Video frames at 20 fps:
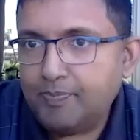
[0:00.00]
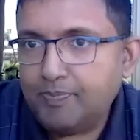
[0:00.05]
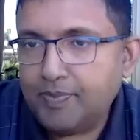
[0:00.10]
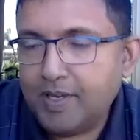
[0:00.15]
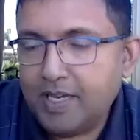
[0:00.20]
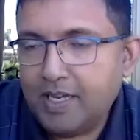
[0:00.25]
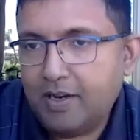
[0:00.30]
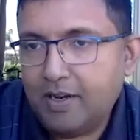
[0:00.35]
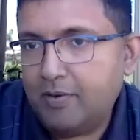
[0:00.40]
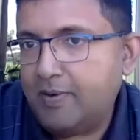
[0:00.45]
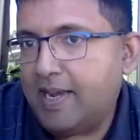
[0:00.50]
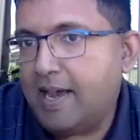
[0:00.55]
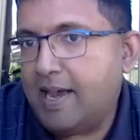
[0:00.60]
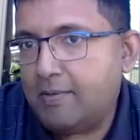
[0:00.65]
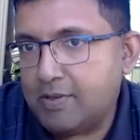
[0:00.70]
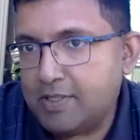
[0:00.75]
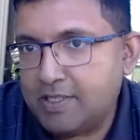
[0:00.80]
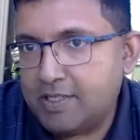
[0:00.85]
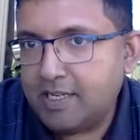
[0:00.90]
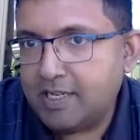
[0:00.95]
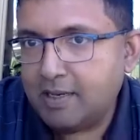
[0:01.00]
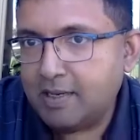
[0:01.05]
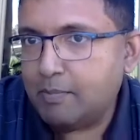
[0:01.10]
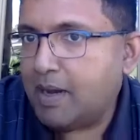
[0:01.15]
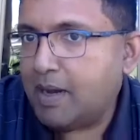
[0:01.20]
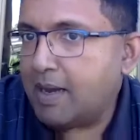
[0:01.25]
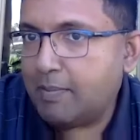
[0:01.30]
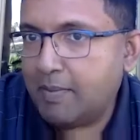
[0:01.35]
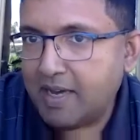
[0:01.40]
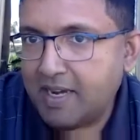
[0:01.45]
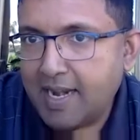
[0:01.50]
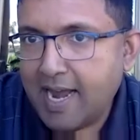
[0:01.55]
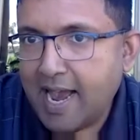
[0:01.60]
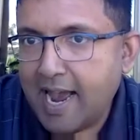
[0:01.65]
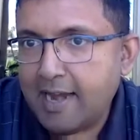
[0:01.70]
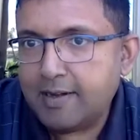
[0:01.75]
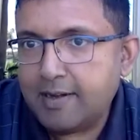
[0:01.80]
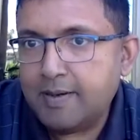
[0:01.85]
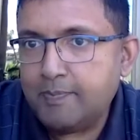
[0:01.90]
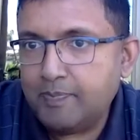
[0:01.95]
when I was sitting by my
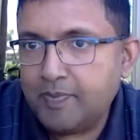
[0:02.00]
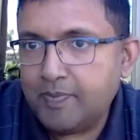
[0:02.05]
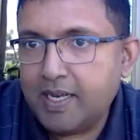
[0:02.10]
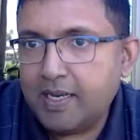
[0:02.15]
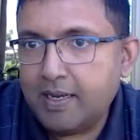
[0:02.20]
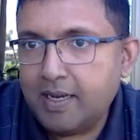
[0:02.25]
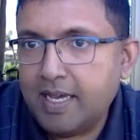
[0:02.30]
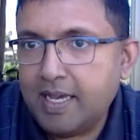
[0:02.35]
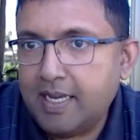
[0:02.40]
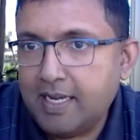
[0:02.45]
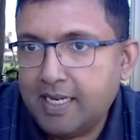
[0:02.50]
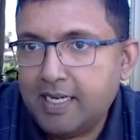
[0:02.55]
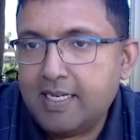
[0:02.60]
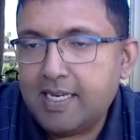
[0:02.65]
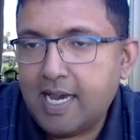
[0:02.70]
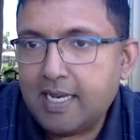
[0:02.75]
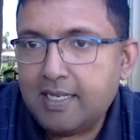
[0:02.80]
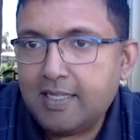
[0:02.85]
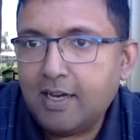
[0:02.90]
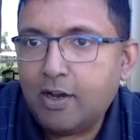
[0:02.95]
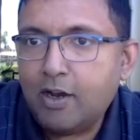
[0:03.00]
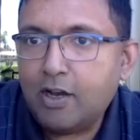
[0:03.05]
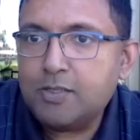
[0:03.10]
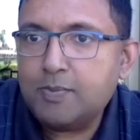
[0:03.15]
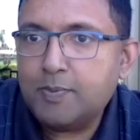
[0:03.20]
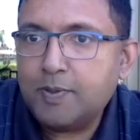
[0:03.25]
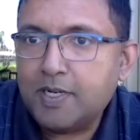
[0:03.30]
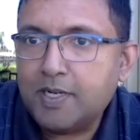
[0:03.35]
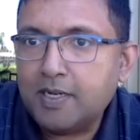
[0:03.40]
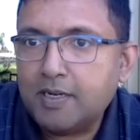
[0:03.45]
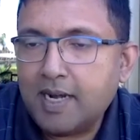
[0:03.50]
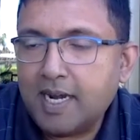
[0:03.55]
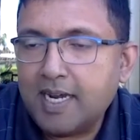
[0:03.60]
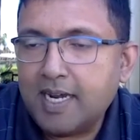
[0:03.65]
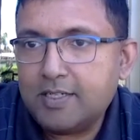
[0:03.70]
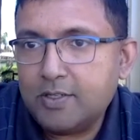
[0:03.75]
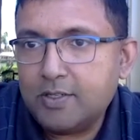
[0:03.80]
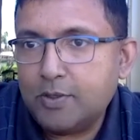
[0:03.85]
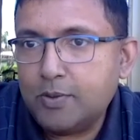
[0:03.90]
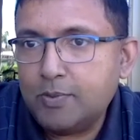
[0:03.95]
dad in India at the hospital, right?
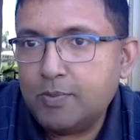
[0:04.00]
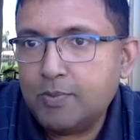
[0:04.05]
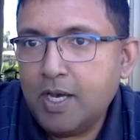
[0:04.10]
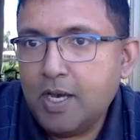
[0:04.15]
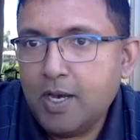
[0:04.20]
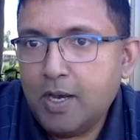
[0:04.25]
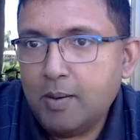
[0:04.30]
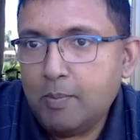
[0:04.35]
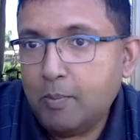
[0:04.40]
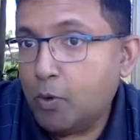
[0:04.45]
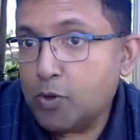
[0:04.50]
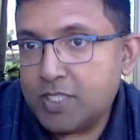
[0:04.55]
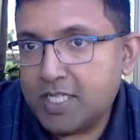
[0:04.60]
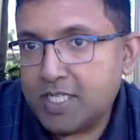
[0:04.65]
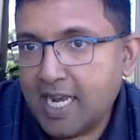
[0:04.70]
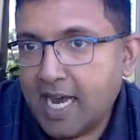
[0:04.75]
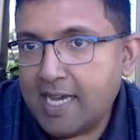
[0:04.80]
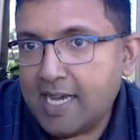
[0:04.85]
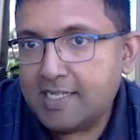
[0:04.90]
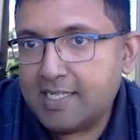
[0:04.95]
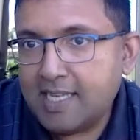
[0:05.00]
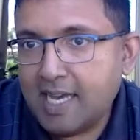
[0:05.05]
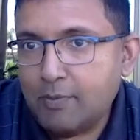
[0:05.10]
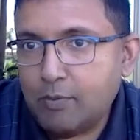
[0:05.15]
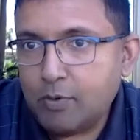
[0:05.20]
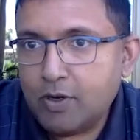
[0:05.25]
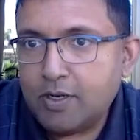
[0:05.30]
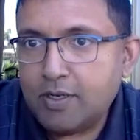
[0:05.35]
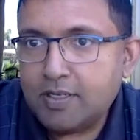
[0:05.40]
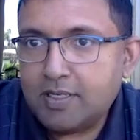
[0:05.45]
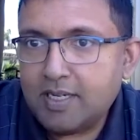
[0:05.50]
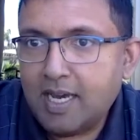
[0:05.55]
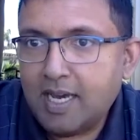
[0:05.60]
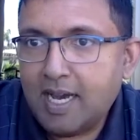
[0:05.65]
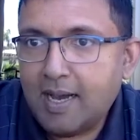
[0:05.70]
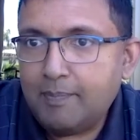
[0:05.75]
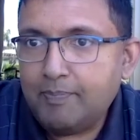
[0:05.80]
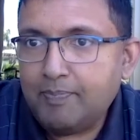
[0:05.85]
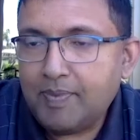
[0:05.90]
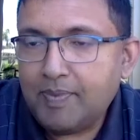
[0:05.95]
So most nights I wouldn't
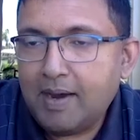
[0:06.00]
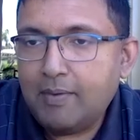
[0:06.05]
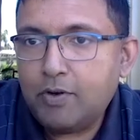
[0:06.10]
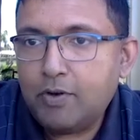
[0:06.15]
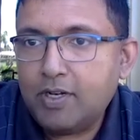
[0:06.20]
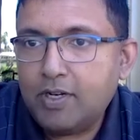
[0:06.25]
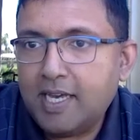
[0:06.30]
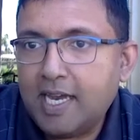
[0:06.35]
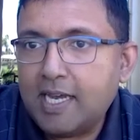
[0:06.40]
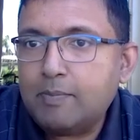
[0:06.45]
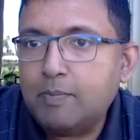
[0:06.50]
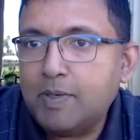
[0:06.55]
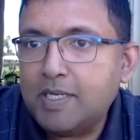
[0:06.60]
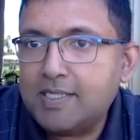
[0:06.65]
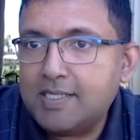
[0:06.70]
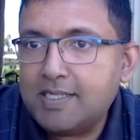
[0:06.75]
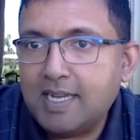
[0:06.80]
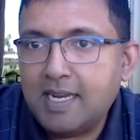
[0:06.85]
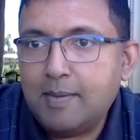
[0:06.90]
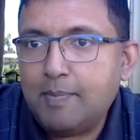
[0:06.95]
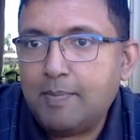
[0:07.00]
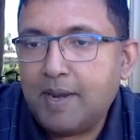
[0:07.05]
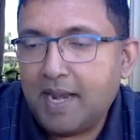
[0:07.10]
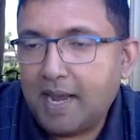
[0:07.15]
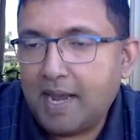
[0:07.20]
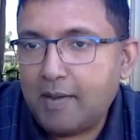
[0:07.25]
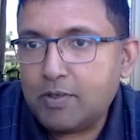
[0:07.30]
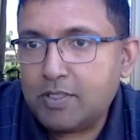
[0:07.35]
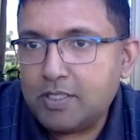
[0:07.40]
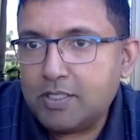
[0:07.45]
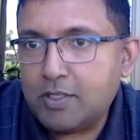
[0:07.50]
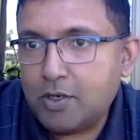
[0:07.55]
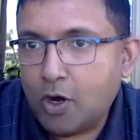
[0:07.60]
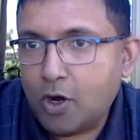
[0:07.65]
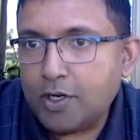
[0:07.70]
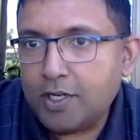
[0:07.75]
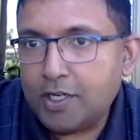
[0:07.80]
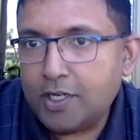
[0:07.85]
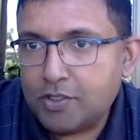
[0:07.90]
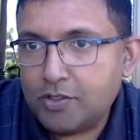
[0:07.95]
get much sleep, and I was
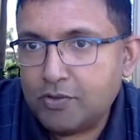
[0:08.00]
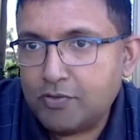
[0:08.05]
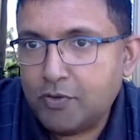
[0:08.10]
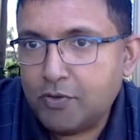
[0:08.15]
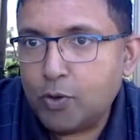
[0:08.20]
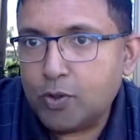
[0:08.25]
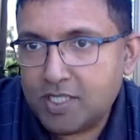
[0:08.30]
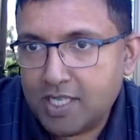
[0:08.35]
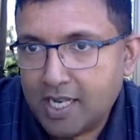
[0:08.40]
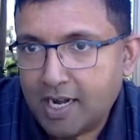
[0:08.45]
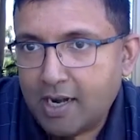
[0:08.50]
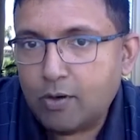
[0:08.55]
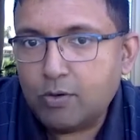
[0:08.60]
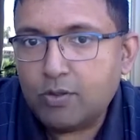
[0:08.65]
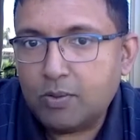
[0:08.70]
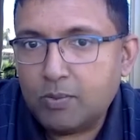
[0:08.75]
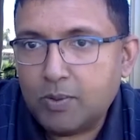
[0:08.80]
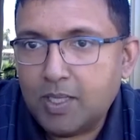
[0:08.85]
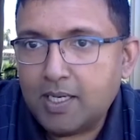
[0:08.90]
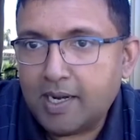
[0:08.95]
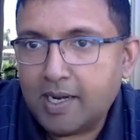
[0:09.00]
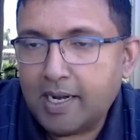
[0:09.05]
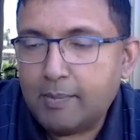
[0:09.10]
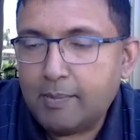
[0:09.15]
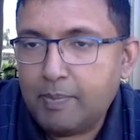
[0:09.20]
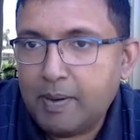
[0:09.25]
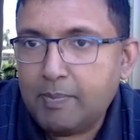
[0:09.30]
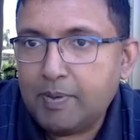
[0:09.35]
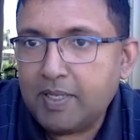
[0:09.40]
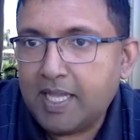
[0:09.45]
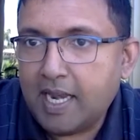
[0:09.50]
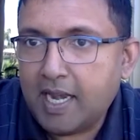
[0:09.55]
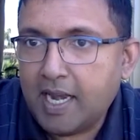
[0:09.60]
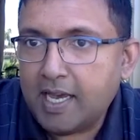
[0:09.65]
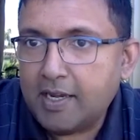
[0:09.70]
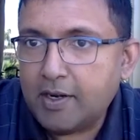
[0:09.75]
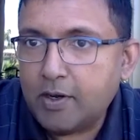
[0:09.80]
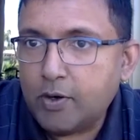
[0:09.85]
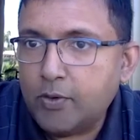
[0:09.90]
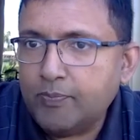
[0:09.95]
talking to folks around the world, right? People that I
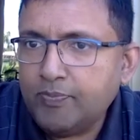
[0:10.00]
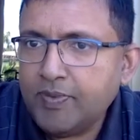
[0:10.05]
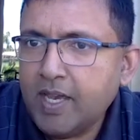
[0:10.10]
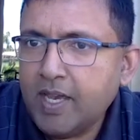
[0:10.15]
know.